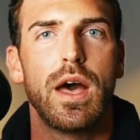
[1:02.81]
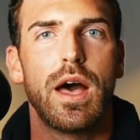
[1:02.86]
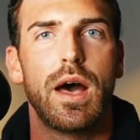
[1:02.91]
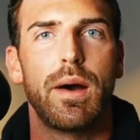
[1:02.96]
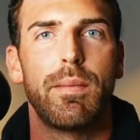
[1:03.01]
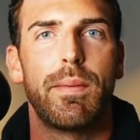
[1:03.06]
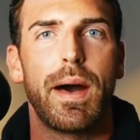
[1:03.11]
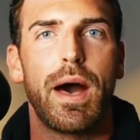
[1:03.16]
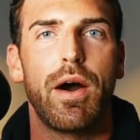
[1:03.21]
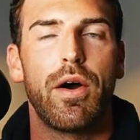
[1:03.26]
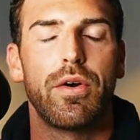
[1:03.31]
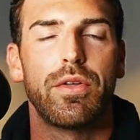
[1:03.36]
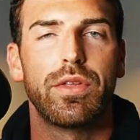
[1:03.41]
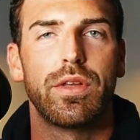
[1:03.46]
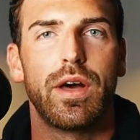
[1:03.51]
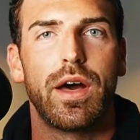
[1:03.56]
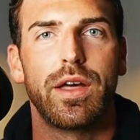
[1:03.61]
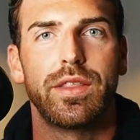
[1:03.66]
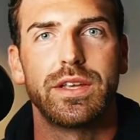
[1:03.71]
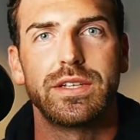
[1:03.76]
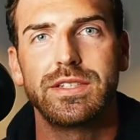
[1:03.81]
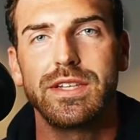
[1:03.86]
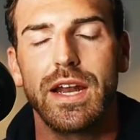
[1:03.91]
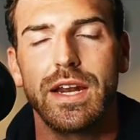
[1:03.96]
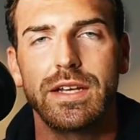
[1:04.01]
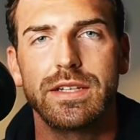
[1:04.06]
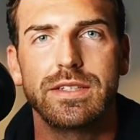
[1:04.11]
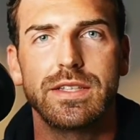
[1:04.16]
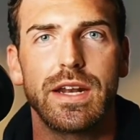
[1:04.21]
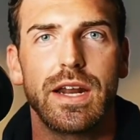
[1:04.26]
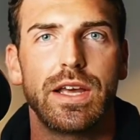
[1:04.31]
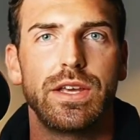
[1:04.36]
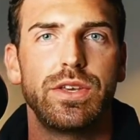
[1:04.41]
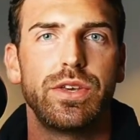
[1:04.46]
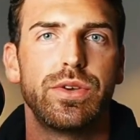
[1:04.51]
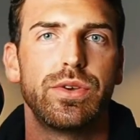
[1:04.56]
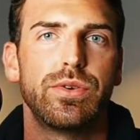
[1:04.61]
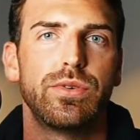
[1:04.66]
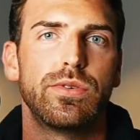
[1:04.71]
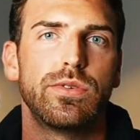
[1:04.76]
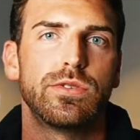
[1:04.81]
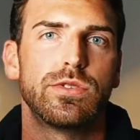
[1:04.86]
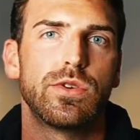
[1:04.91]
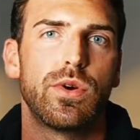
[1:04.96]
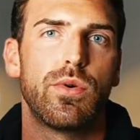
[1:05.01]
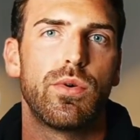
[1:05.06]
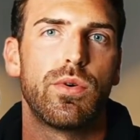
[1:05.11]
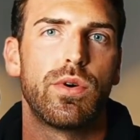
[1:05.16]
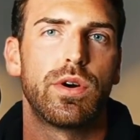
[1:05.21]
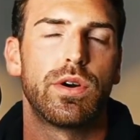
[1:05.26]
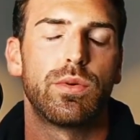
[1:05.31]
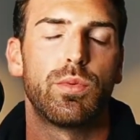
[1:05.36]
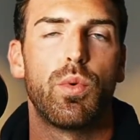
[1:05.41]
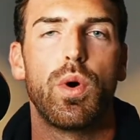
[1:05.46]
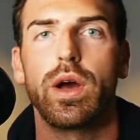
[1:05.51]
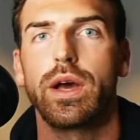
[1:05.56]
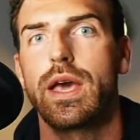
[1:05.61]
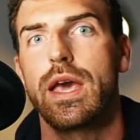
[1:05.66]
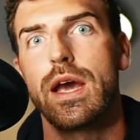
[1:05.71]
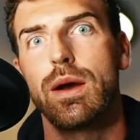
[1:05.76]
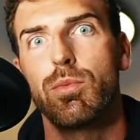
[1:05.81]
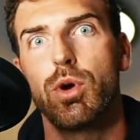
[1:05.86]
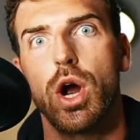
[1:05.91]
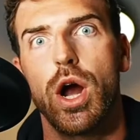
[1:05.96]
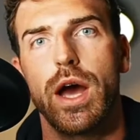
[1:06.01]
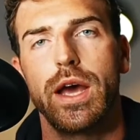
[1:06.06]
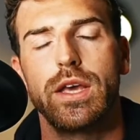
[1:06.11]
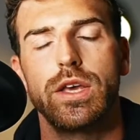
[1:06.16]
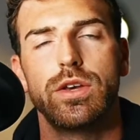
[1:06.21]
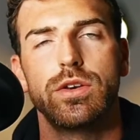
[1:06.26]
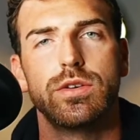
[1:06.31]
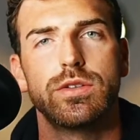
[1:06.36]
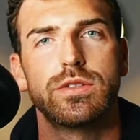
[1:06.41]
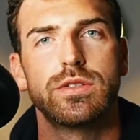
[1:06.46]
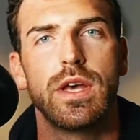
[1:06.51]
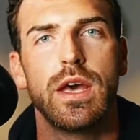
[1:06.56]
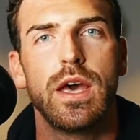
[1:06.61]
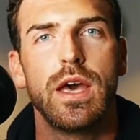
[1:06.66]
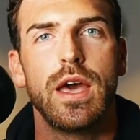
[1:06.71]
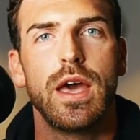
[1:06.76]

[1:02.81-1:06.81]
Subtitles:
about the settings that I use or what camera I use.